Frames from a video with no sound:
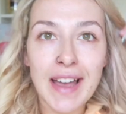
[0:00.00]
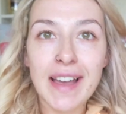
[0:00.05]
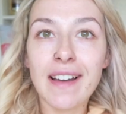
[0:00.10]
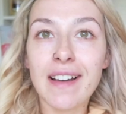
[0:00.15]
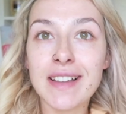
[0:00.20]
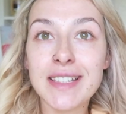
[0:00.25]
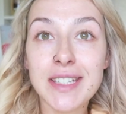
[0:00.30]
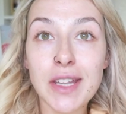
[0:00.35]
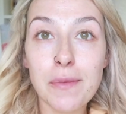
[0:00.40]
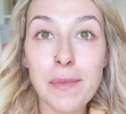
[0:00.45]
Okay
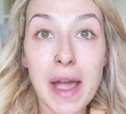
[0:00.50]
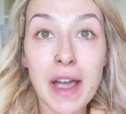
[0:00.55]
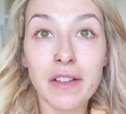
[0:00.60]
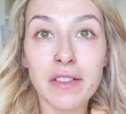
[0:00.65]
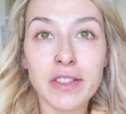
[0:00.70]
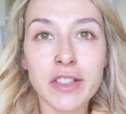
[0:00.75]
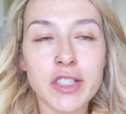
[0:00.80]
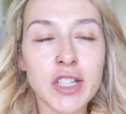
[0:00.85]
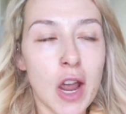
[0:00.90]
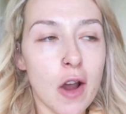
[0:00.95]
guys, so I'm
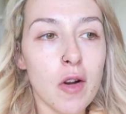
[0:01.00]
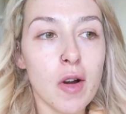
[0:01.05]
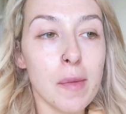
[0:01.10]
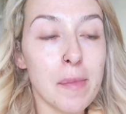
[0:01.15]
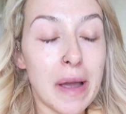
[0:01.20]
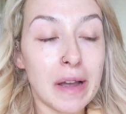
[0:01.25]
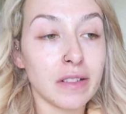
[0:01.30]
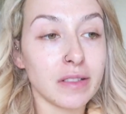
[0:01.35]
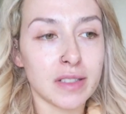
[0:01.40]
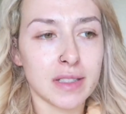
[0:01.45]
out of the shower
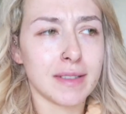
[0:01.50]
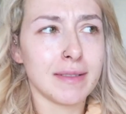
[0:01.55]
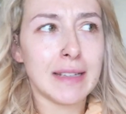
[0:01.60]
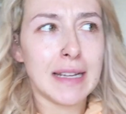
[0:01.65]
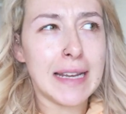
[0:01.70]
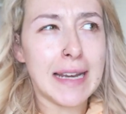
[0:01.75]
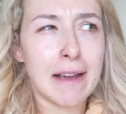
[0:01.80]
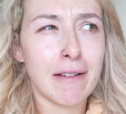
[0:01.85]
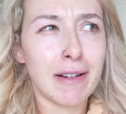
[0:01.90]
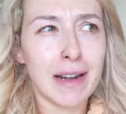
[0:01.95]
about
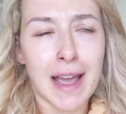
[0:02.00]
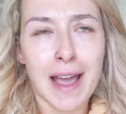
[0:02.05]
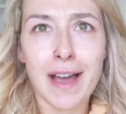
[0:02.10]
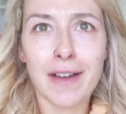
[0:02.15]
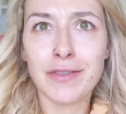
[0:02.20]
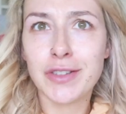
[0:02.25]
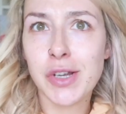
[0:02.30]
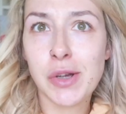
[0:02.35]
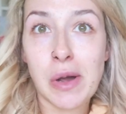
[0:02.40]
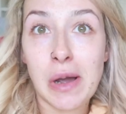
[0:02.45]

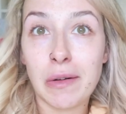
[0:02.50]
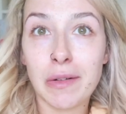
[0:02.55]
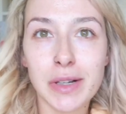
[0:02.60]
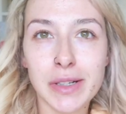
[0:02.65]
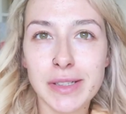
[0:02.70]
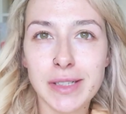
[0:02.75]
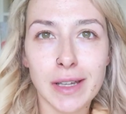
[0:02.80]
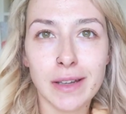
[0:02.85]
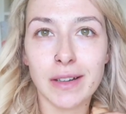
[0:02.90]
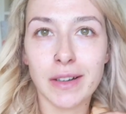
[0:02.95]
1.5-2
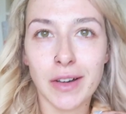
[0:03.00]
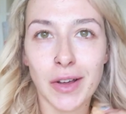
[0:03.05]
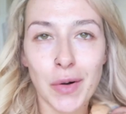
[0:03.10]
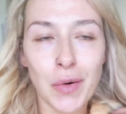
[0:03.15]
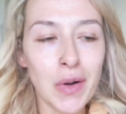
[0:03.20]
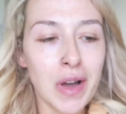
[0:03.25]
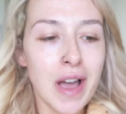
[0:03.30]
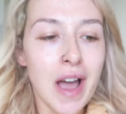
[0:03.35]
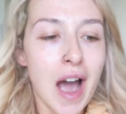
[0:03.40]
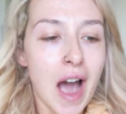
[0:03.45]
hours. I don't
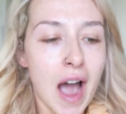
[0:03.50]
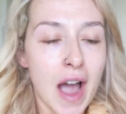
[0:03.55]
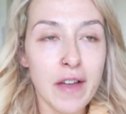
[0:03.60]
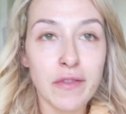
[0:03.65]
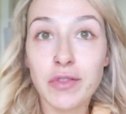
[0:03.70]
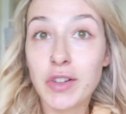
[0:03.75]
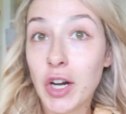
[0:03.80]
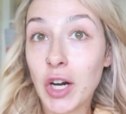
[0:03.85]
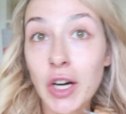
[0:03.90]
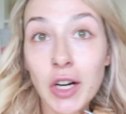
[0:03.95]
know.
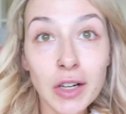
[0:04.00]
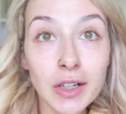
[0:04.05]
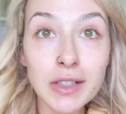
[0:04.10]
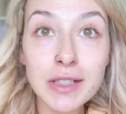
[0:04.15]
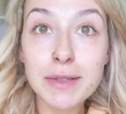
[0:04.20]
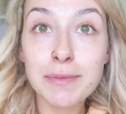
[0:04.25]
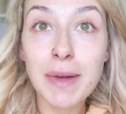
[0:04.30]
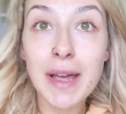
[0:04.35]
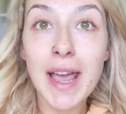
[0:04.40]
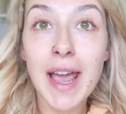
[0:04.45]
I've
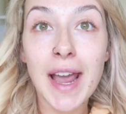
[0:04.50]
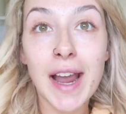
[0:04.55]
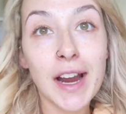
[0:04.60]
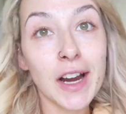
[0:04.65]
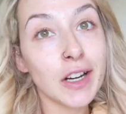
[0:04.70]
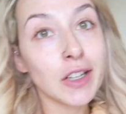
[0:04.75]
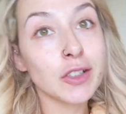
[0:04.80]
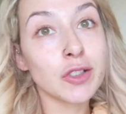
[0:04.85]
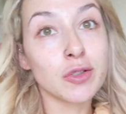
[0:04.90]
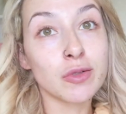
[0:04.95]
curled my
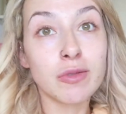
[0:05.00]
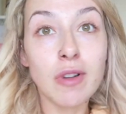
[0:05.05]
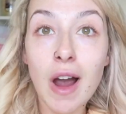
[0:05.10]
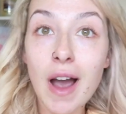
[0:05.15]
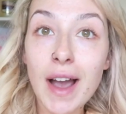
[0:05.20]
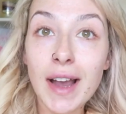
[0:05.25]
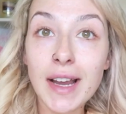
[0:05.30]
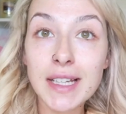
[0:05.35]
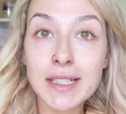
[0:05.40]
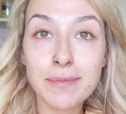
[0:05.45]
hair,
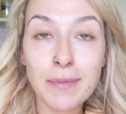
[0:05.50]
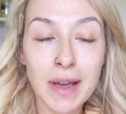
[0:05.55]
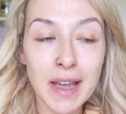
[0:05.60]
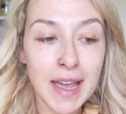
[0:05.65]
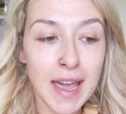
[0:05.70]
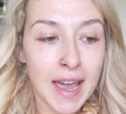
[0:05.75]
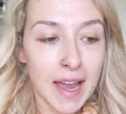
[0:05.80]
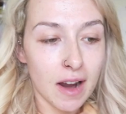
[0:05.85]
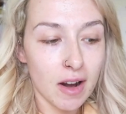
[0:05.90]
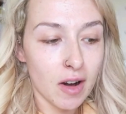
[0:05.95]
dried my
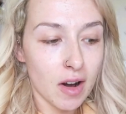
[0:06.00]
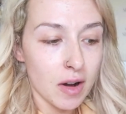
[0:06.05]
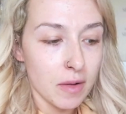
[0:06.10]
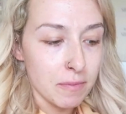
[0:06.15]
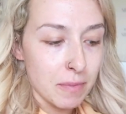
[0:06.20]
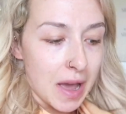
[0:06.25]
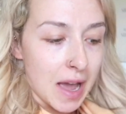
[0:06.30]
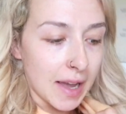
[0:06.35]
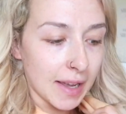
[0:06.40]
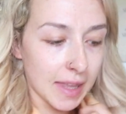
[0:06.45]
hair.
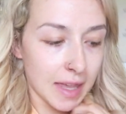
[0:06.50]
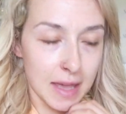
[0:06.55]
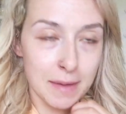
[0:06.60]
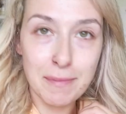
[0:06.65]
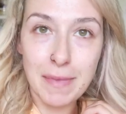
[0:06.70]
I'm back